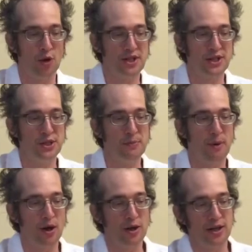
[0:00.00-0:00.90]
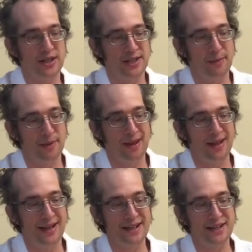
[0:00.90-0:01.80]
want to mark some
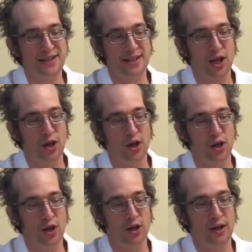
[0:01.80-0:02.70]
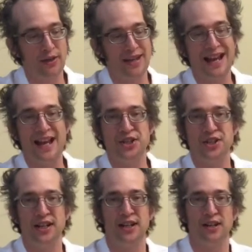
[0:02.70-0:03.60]
lines along the edge
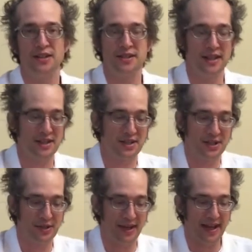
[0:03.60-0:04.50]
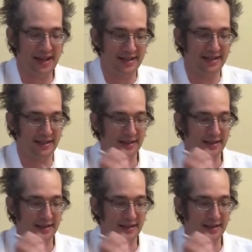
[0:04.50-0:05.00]
here. So let's do that.